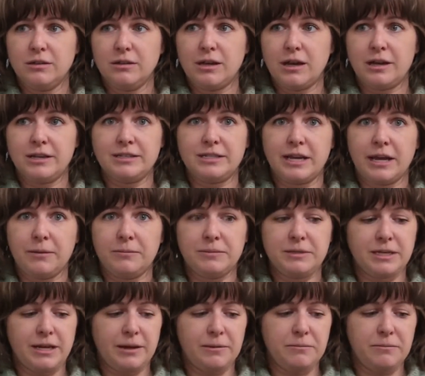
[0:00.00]
attempt
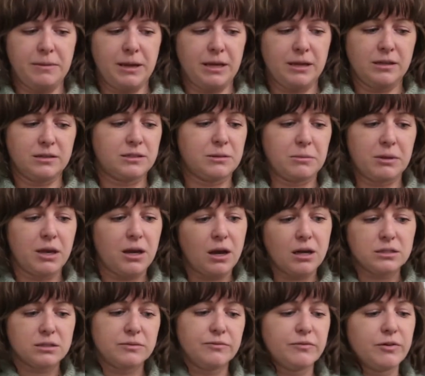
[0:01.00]
at making something
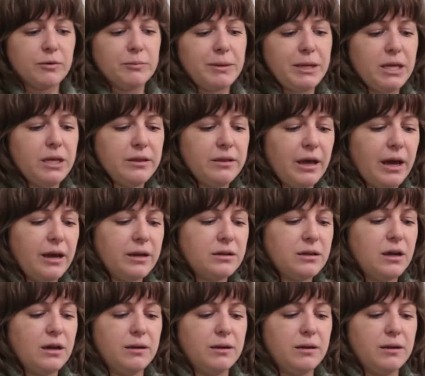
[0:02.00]
custom for me that